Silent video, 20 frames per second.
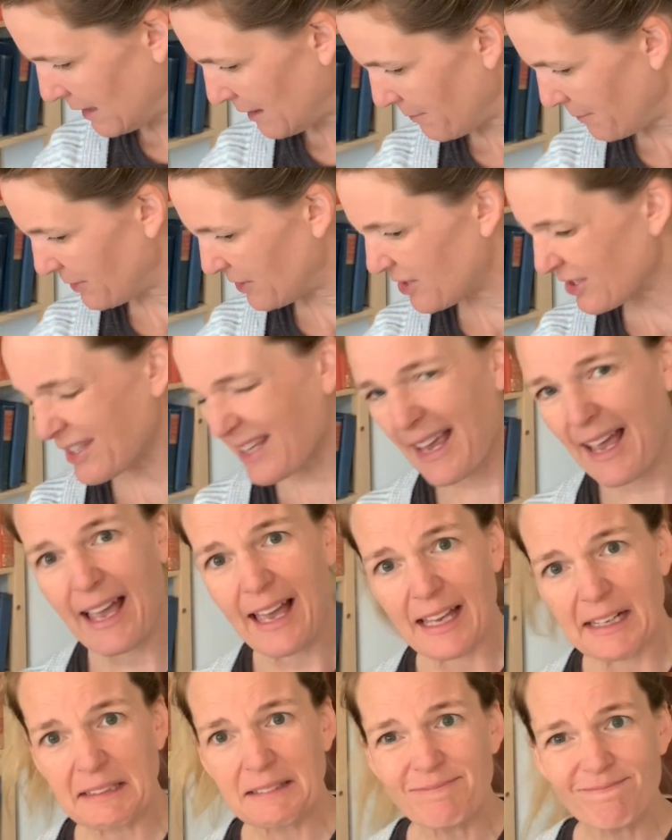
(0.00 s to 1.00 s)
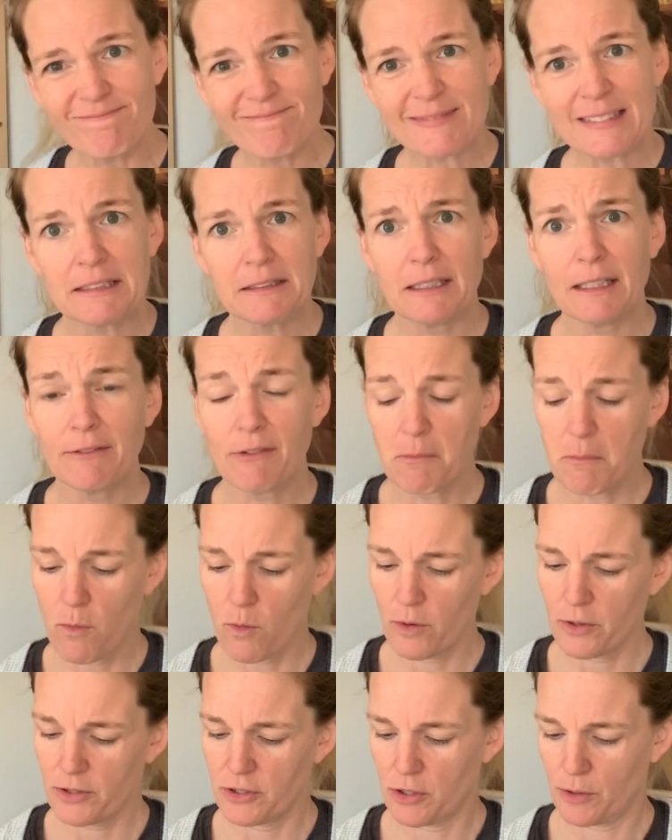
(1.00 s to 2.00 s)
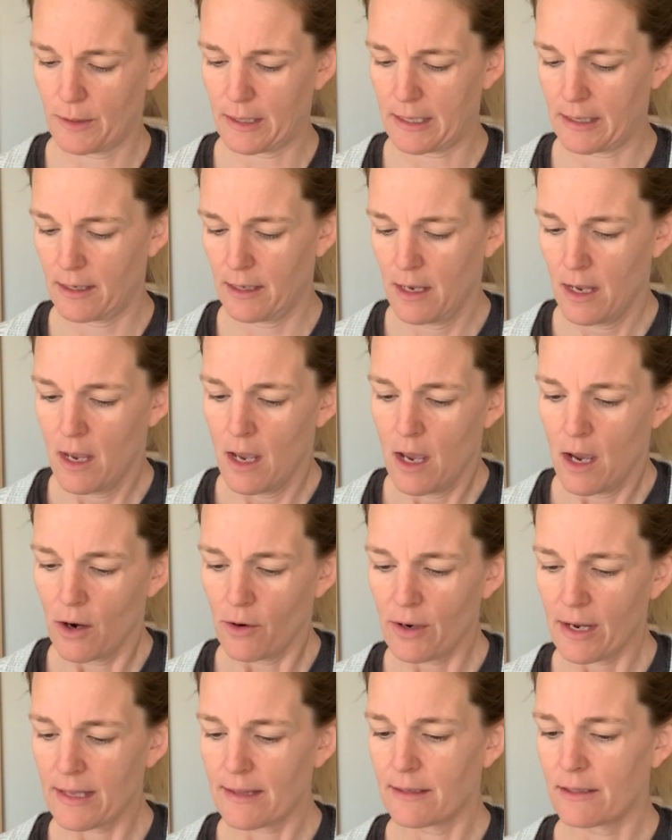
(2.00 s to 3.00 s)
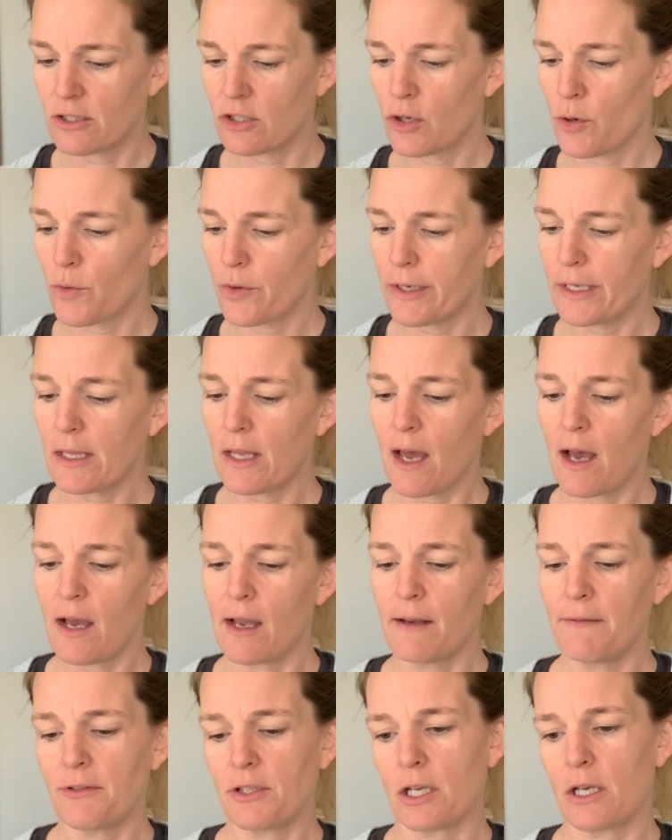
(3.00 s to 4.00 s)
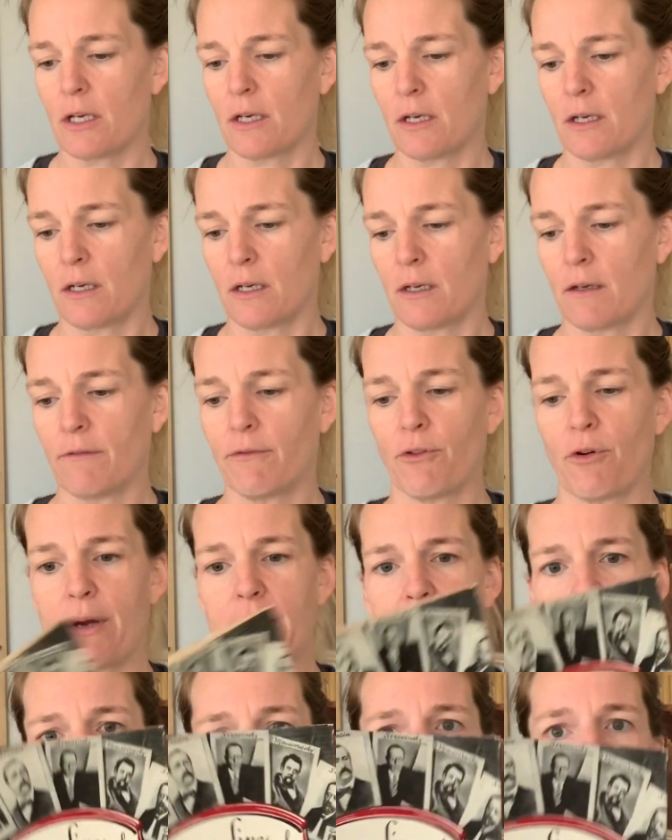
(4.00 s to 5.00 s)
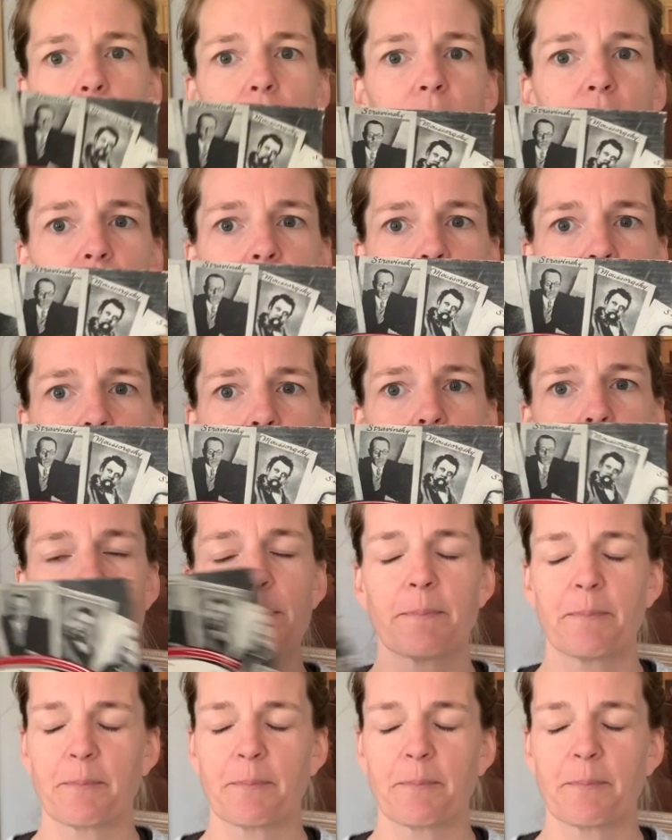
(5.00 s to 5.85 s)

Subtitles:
Would just add even more to it. Okay, the Story Lives of Great Composers.